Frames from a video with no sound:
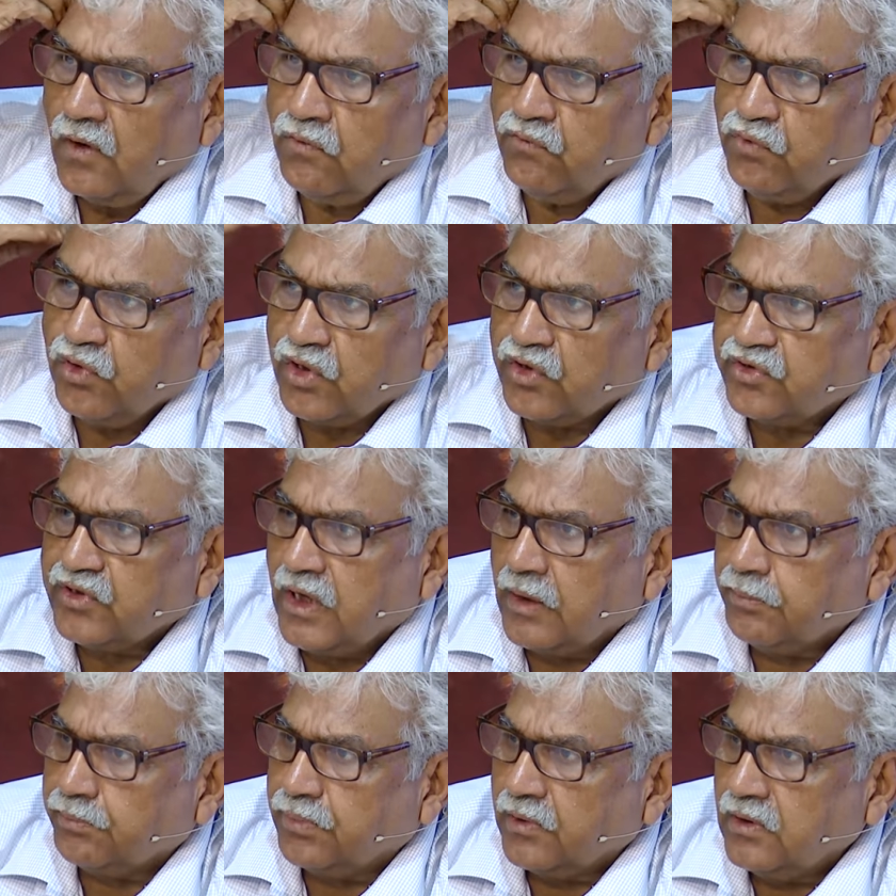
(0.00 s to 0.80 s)
For
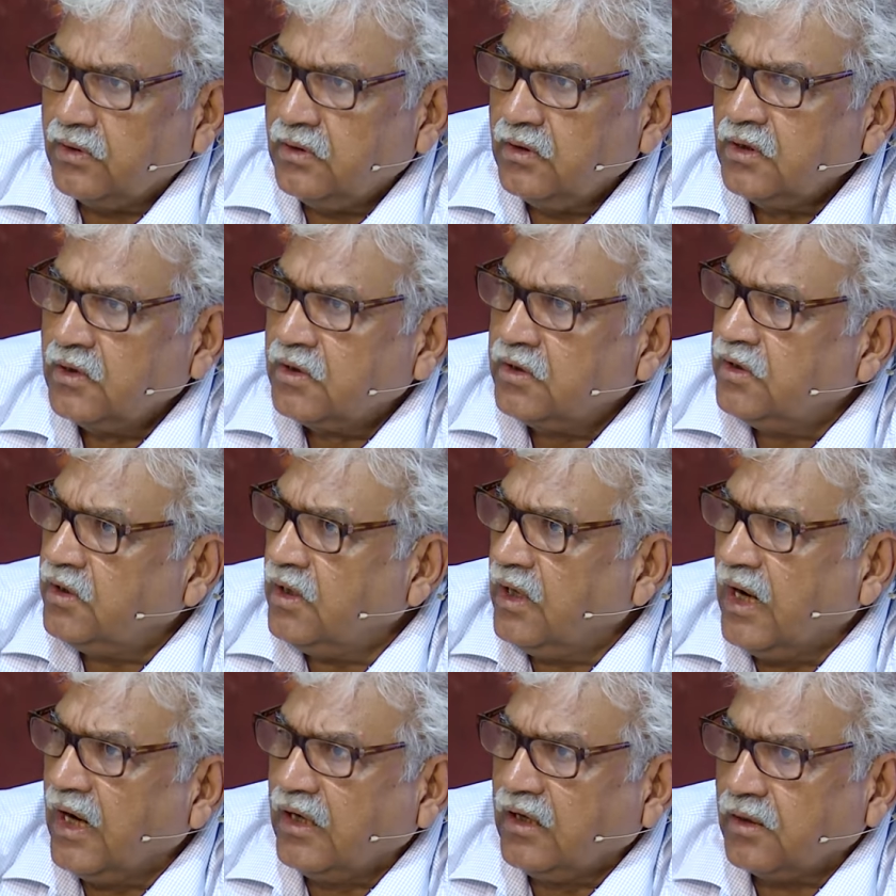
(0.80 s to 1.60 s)
example, the
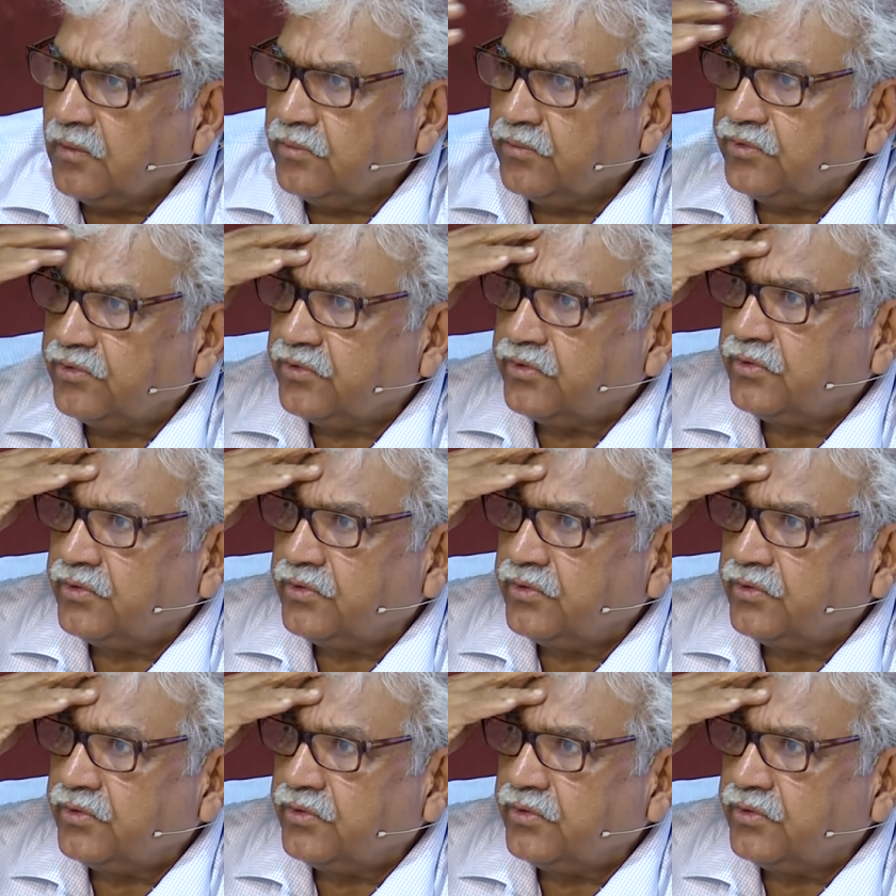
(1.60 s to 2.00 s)
atoms.